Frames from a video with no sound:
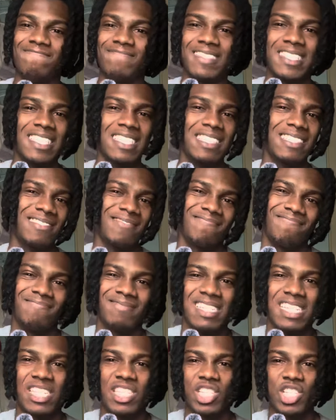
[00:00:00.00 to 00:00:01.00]
it's
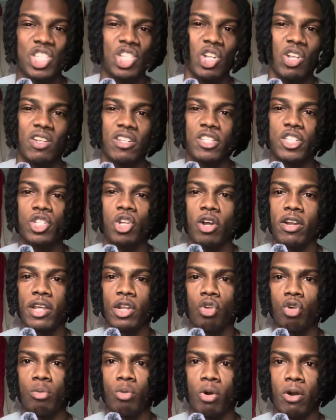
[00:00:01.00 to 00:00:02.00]
not it
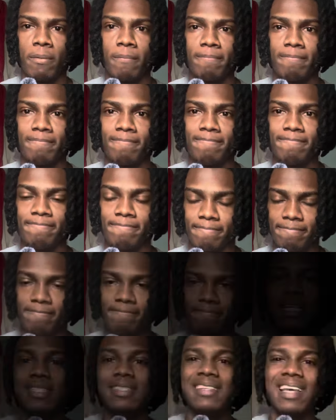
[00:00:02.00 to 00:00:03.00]
no more.
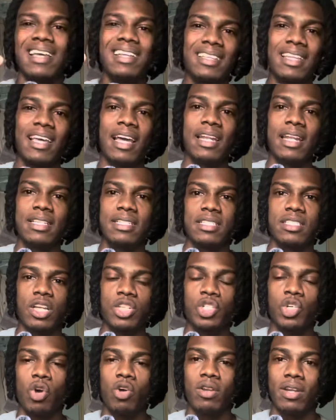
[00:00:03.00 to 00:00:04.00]
The second thing I'd like to
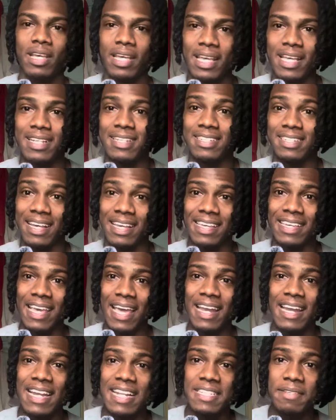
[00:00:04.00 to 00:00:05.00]
touch on is,
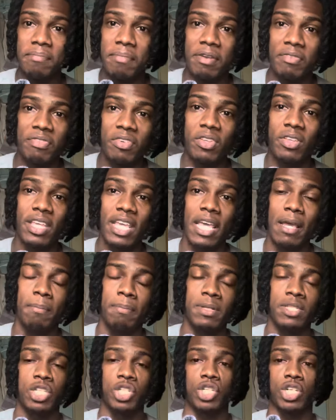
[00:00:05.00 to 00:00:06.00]
again, this midfield 8
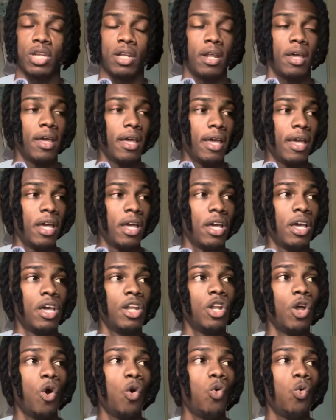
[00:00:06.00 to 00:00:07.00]
position.
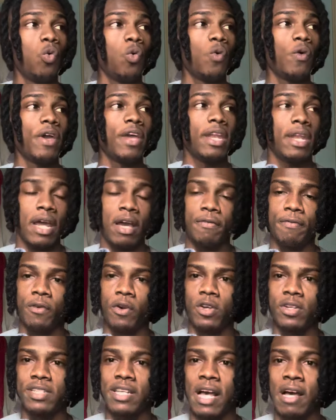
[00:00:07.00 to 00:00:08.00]
Now, in that
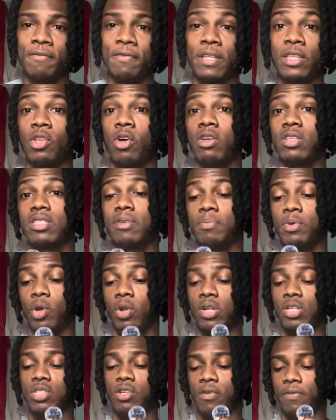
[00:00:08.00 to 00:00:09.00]
first half, I thought, to be
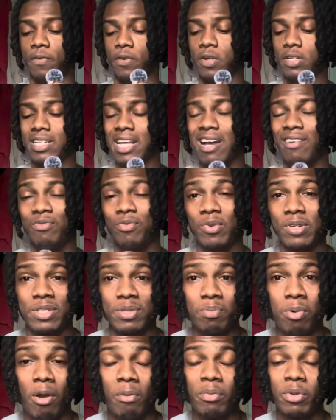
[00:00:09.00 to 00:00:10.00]
honest, our first half was
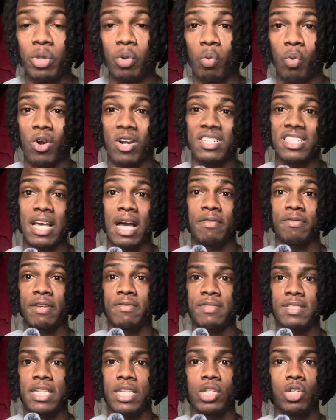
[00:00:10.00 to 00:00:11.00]
probably the worst half
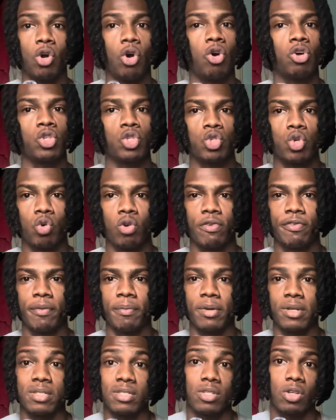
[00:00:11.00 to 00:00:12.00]
I've seen on tour
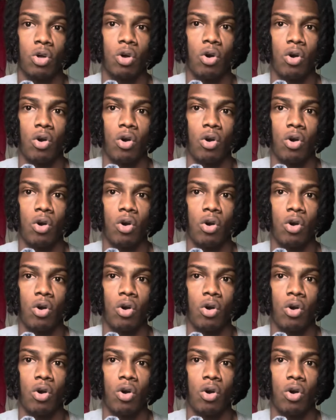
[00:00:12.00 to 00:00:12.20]
from us.